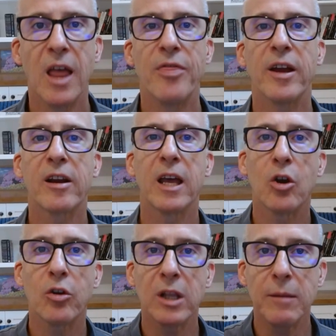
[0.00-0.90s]
there can
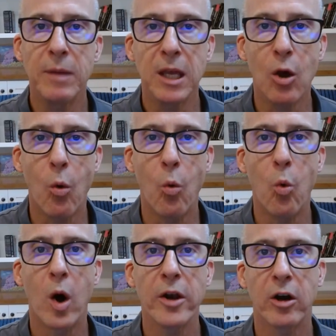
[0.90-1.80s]
only be
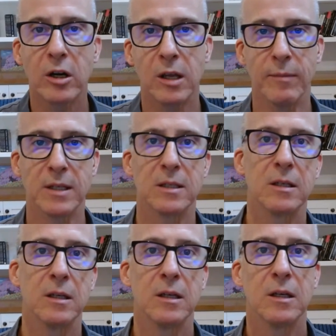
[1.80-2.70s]
one argument
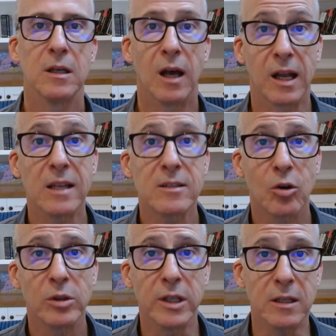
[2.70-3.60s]
against
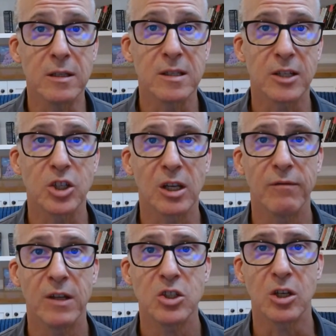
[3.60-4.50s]
holding such a
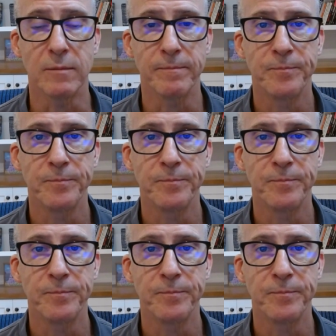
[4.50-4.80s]
convention: